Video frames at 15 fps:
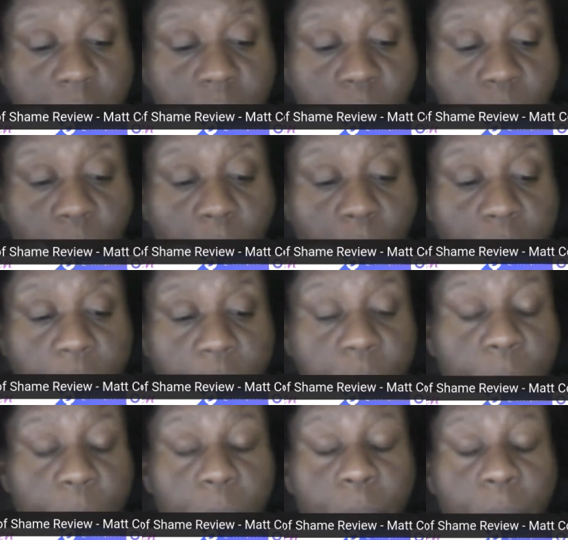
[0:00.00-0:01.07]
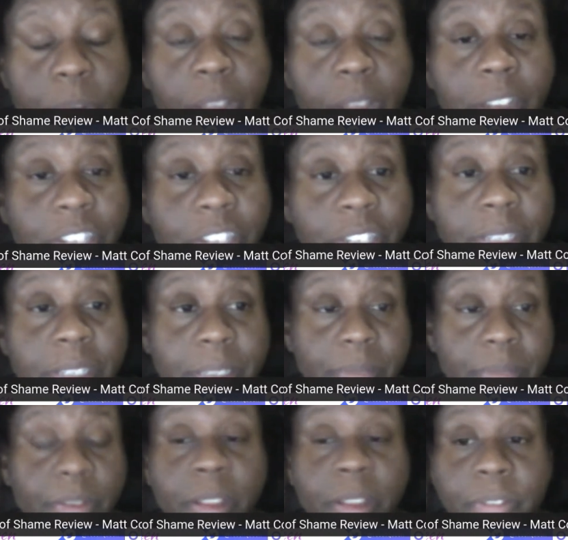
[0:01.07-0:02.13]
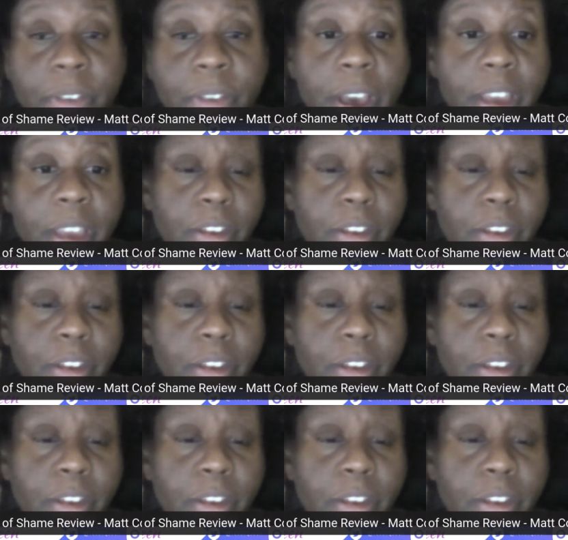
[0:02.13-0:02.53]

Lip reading: went through, not just vilified,